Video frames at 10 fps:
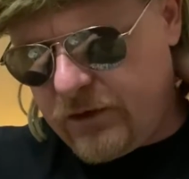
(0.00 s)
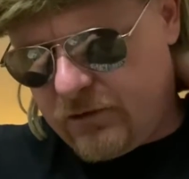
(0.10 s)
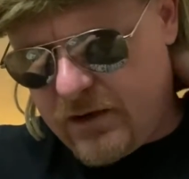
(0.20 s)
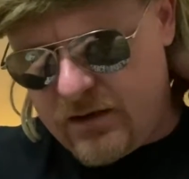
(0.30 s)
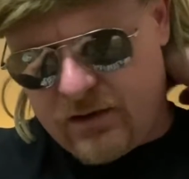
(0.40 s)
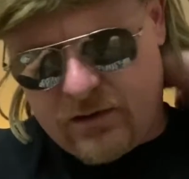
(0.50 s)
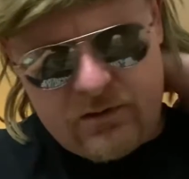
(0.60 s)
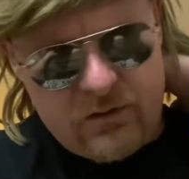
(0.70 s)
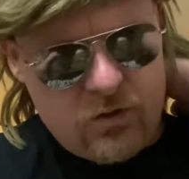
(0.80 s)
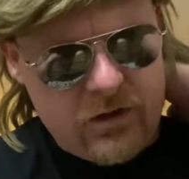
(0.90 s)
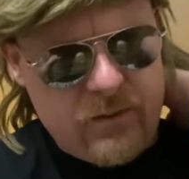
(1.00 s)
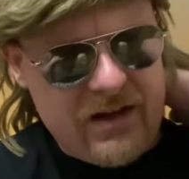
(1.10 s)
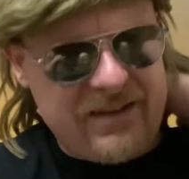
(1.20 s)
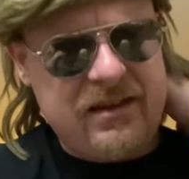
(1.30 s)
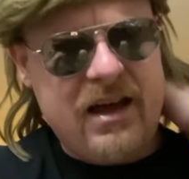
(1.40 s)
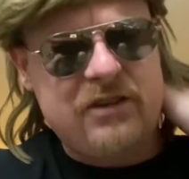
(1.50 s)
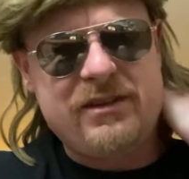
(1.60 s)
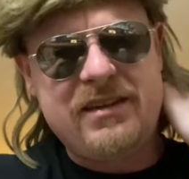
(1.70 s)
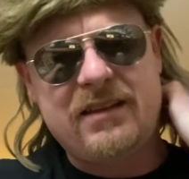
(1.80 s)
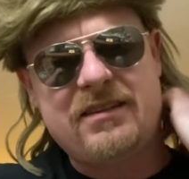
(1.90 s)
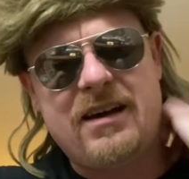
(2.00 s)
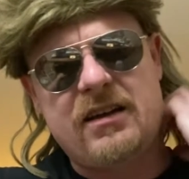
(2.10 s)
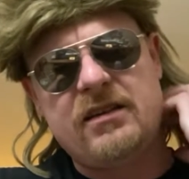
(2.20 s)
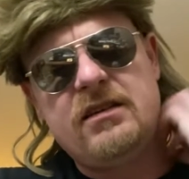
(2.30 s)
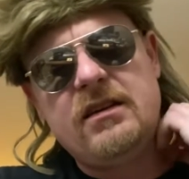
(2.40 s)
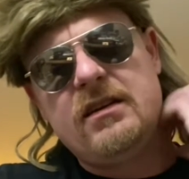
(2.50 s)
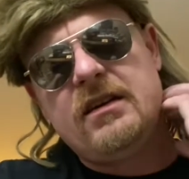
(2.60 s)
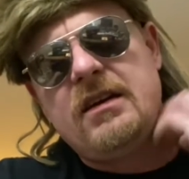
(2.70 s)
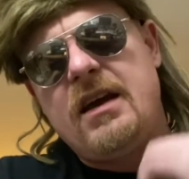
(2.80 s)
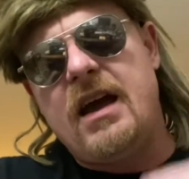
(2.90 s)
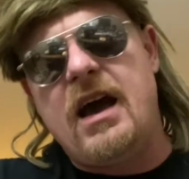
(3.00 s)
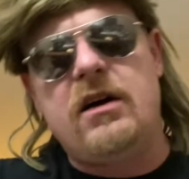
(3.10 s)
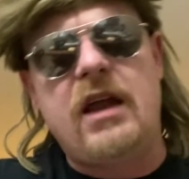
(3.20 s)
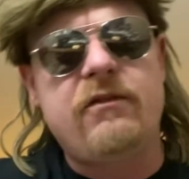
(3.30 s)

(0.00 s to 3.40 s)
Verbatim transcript: trying to work my Lysandra TikTok out.